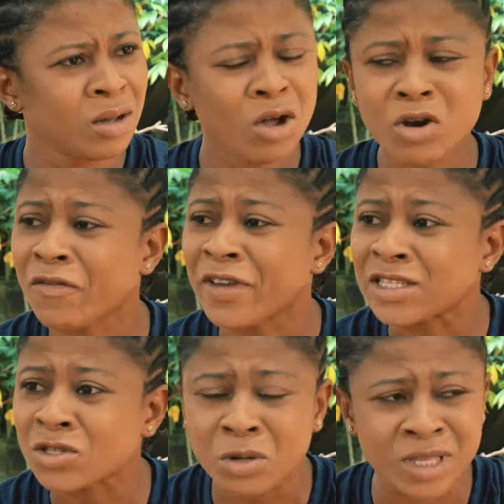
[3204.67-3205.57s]
All of a
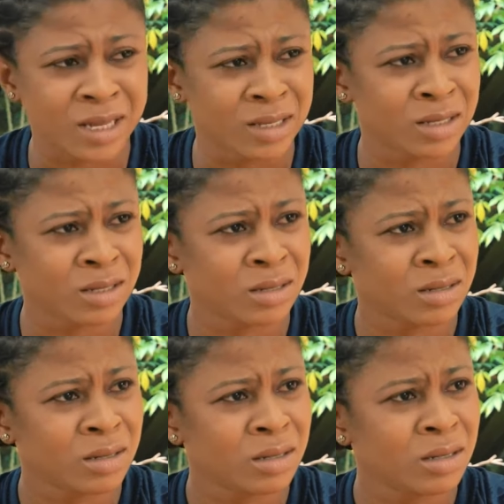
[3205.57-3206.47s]
sudden,
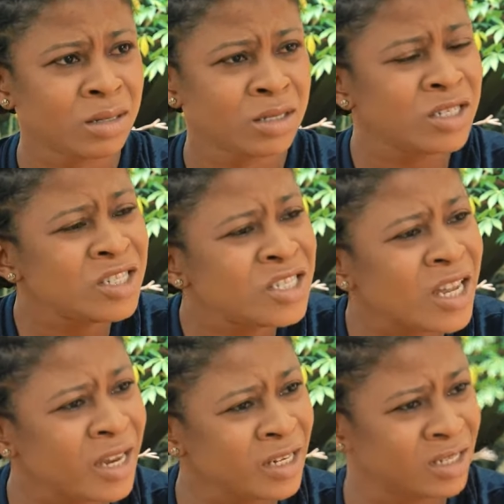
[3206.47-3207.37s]
she
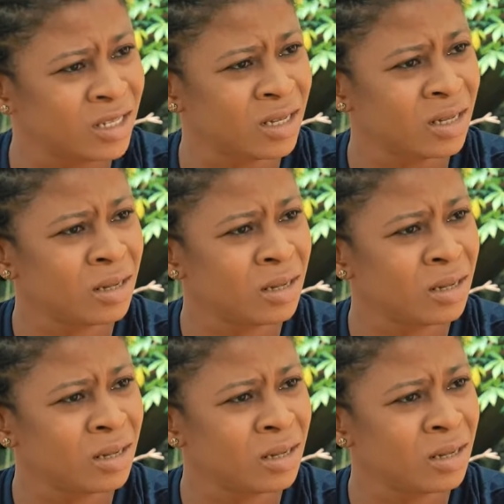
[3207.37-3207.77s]
changed.